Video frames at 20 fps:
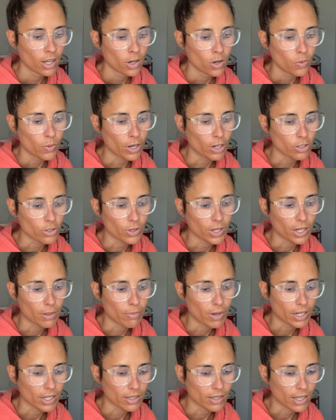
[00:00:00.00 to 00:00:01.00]
We are doing a
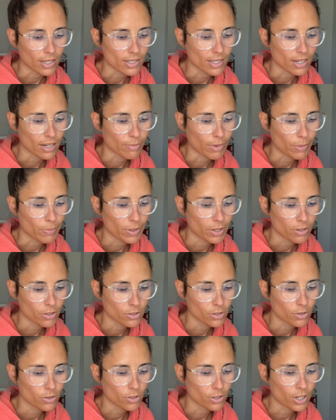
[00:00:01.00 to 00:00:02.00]
money lesson and my peer
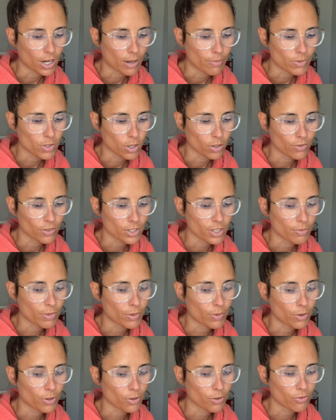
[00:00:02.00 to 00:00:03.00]
tutor comes over to me
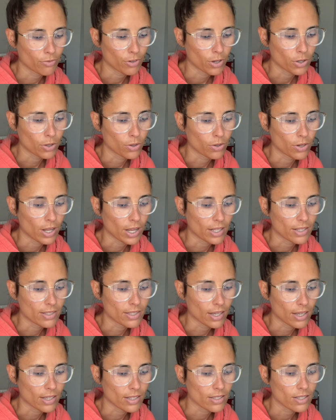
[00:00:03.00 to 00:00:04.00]
with her phone and
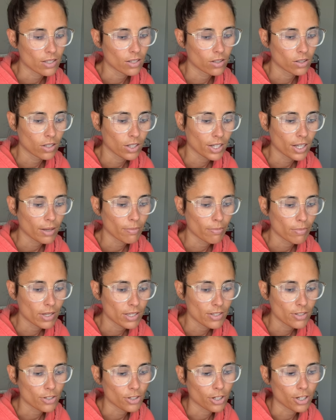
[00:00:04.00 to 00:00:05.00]
says, "Look at
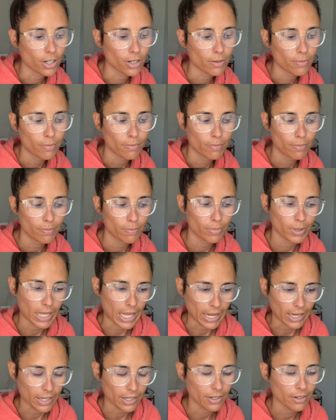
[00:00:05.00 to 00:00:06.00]
Mr.
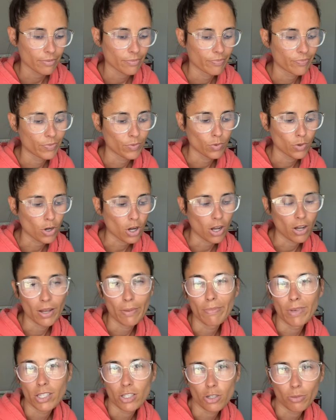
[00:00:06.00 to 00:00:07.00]
Blank." We'll call him
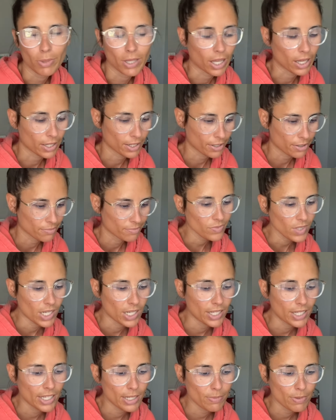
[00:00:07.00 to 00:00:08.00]
Mr. Blank. He
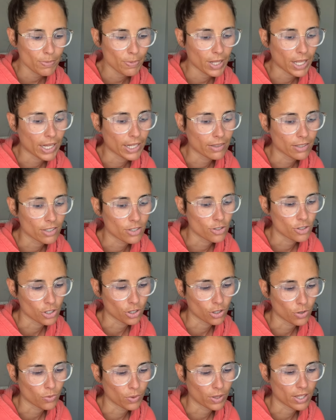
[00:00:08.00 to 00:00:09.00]
keeps playing this
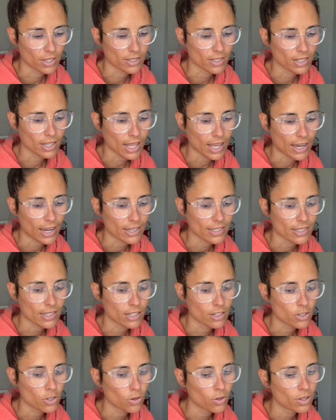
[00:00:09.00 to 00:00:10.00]
joke with his class
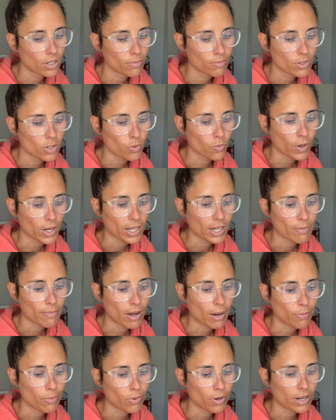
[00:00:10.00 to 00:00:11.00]
and told them to wake him
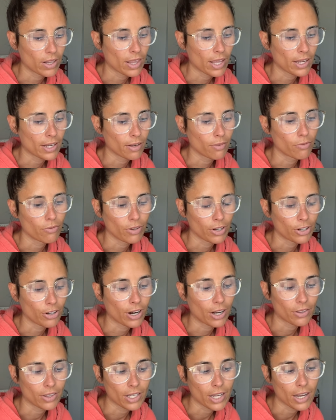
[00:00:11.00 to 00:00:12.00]
up when they can figure
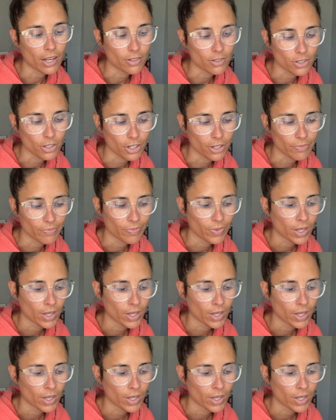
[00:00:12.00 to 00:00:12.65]
out the answer.